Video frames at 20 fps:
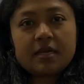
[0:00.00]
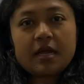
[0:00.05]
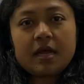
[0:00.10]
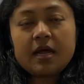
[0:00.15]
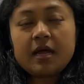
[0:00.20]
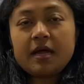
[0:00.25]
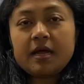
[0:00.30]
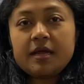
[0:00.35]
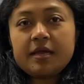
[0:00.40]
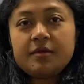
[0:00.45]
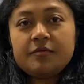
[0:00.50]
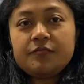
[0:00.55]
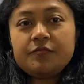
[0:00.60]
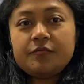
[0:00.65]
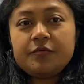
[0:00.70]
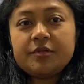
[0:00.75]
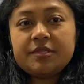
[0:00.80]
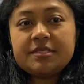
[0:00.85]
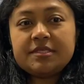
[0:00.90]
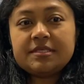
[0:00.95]
I
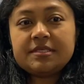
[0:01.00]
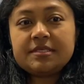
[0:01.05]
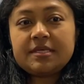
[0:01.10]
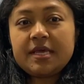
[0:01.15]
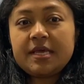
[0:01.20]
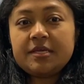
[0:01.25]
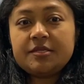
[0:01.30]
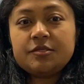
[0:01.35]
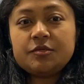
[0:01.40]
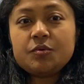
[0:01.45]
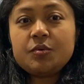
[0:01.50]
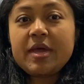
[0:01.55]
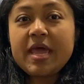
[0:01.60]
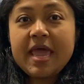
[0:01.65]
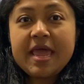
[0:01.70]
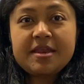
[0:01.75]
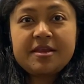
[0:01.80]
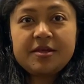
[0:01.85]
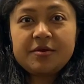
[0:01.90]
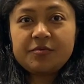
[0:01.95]
would say to
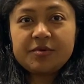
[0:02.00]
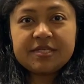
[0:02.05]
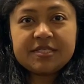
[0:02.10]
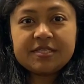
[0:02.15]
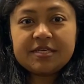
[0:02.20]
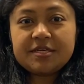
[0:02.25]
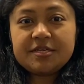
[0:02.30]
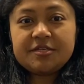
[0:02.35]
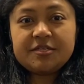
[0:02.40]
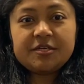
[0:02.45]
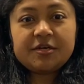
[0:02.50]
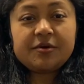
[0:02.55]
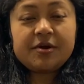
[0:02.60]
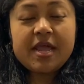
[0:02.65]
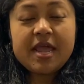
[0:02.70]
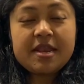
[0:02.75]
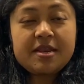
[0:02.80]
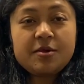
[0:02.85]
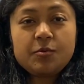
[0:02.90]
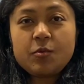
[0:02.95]
any researcher
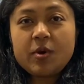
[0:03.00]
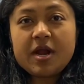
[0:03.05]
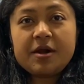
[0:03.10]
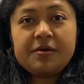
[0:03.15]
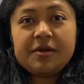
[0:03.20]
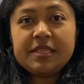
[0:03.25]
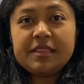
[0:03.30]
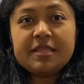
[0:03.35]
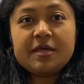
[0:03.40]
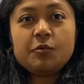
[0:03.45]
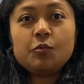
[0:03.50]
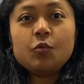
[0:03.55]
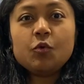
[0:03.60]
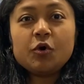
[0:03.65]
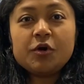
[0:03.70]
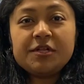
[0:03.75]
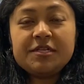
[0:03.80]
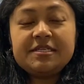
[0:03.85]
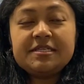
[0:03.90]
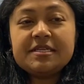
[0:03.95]
anywhere in the
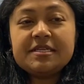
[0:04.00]
world,